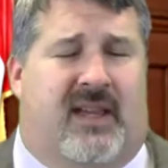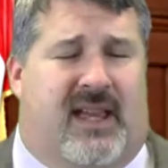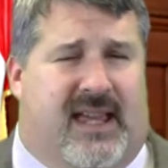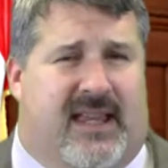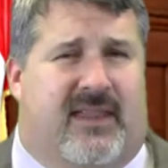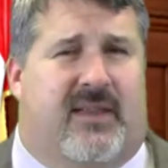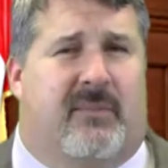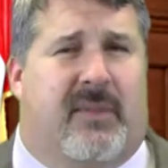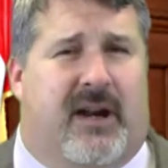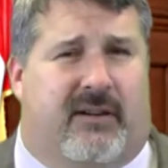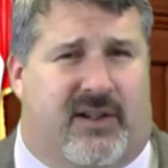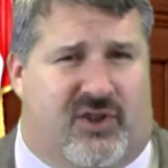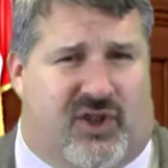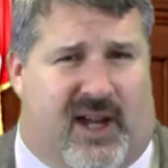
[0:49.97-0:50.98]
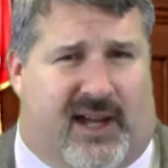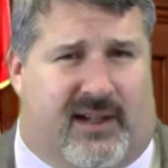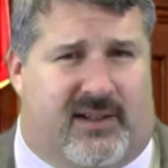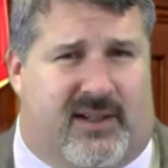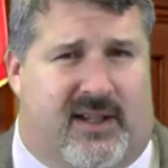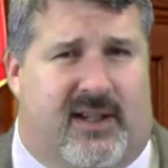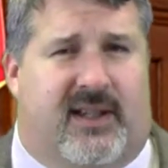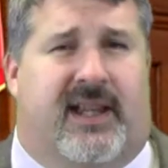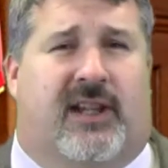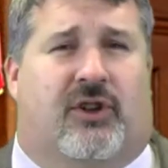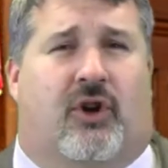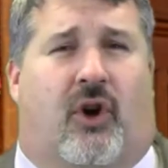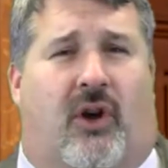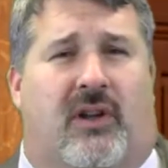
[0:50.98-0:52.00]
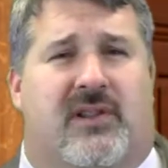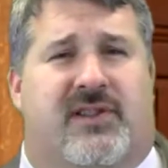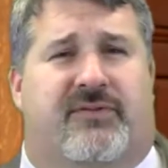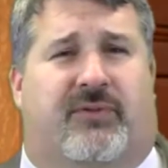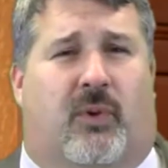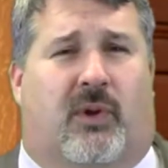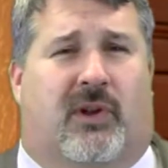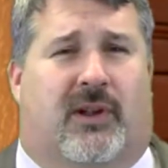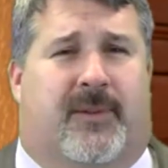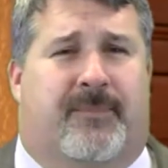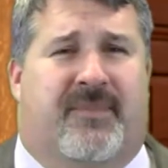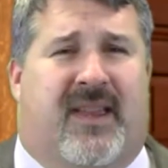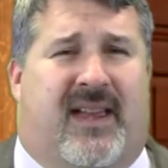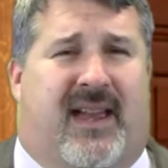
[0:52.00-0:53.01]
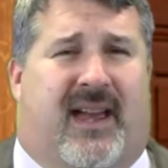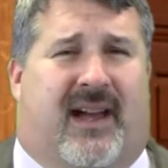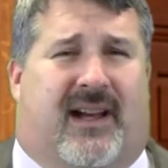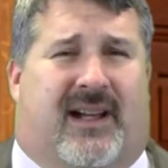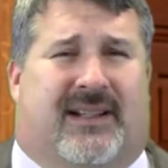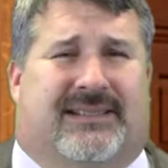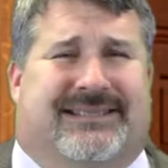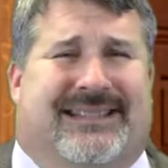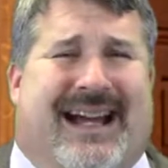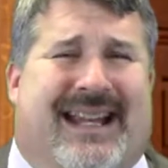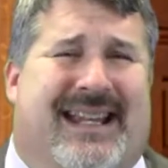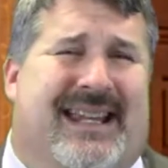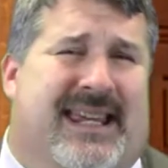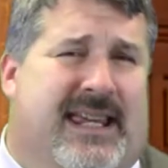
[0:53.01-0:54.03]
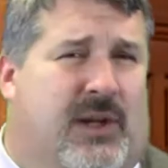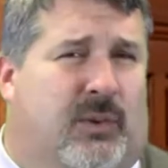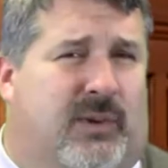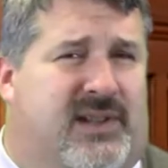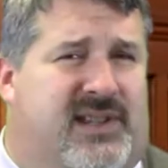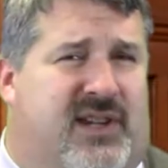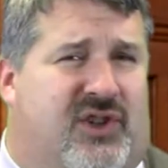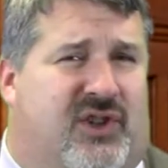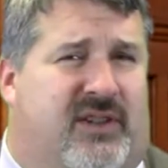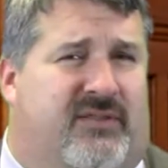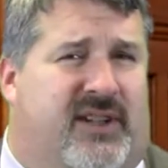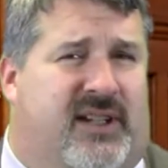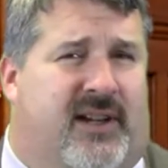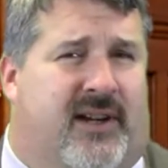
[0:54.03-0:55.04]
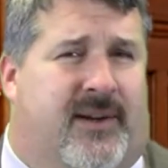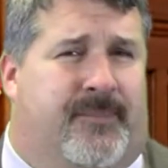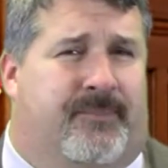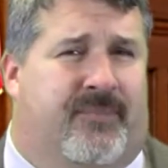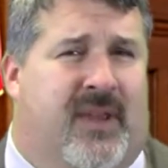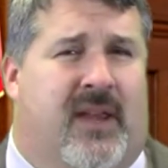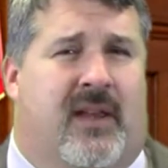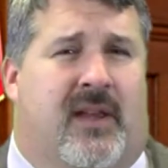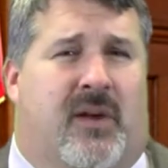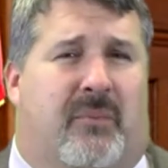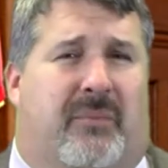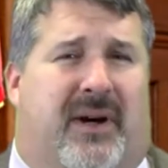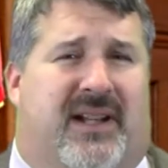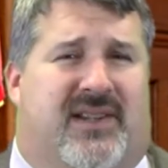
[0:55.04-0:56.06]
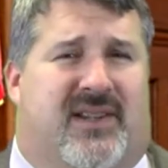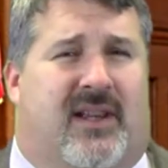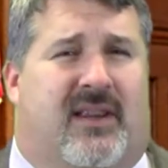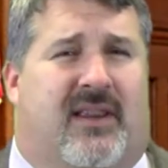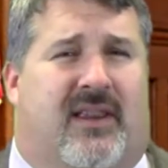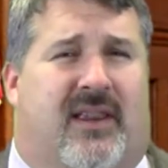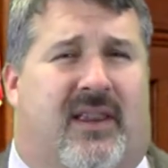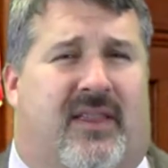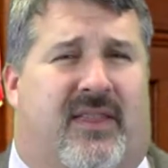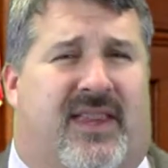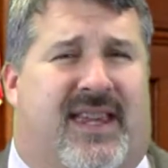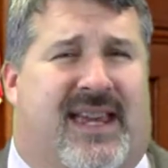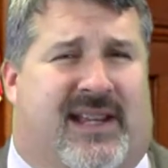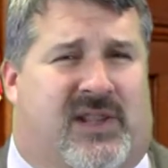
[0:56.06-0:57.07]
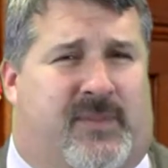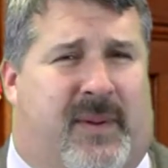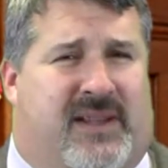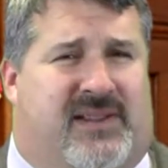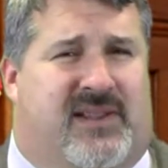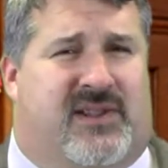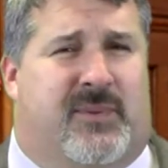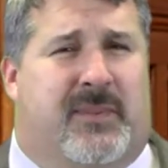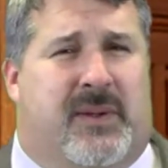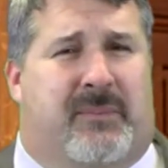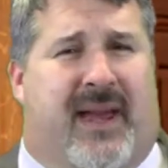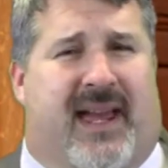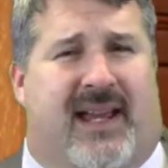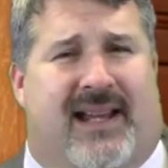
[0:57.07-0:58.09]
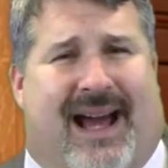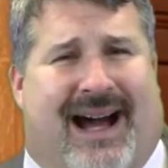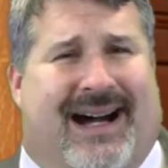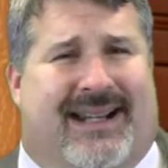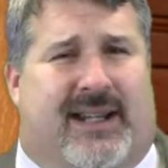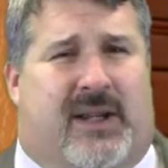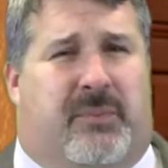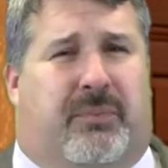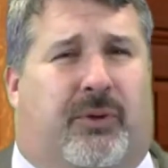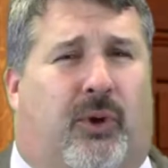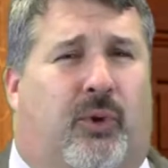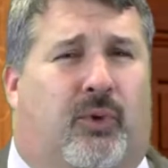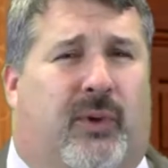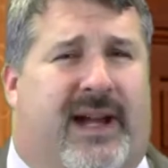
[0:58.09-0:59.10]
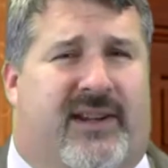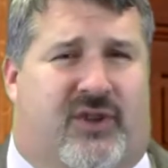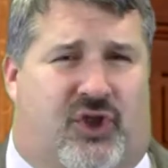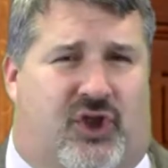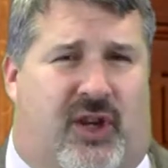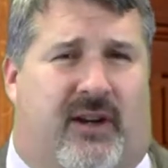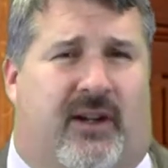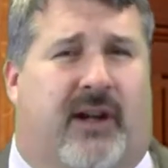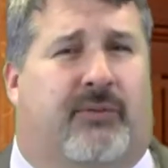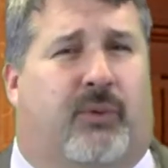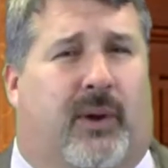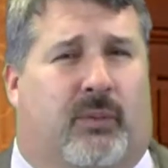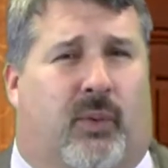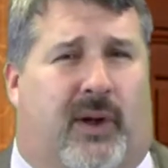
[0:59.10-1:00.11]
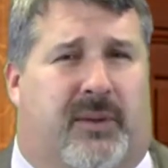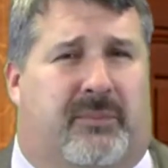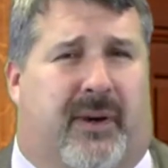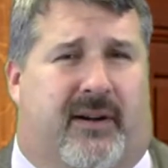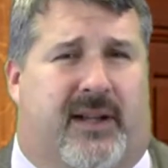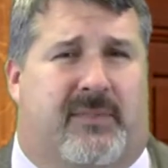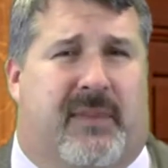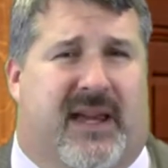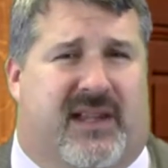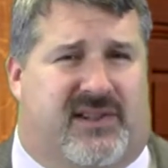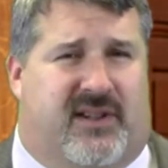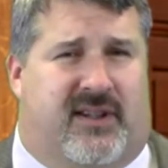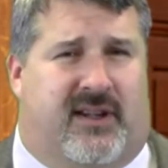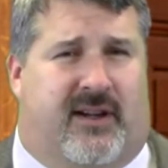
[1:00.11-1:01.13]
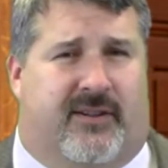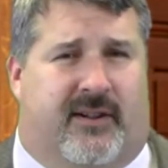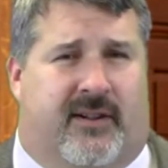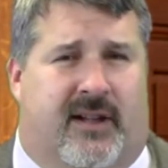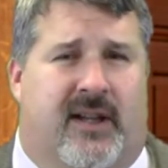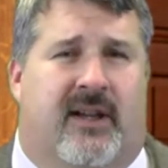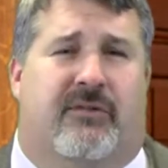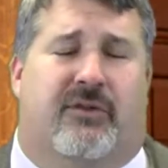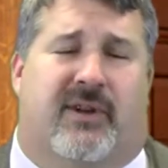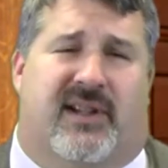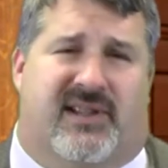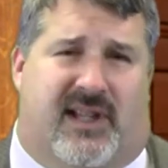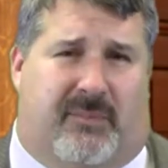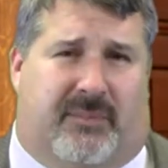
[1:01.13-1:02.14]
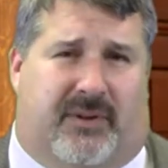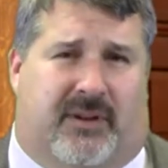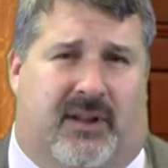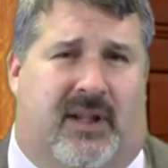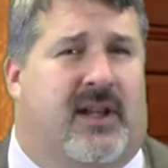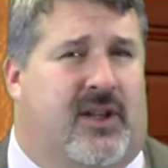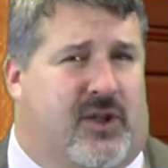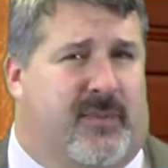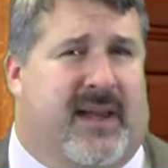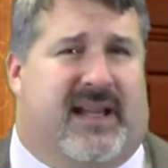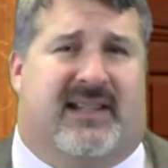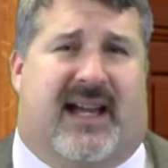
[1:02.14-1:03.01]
In the Marriage Act, it calls for not an equalization of income, but the expenses to be paid on a pro rata share of what one party makes to the other. For example, you make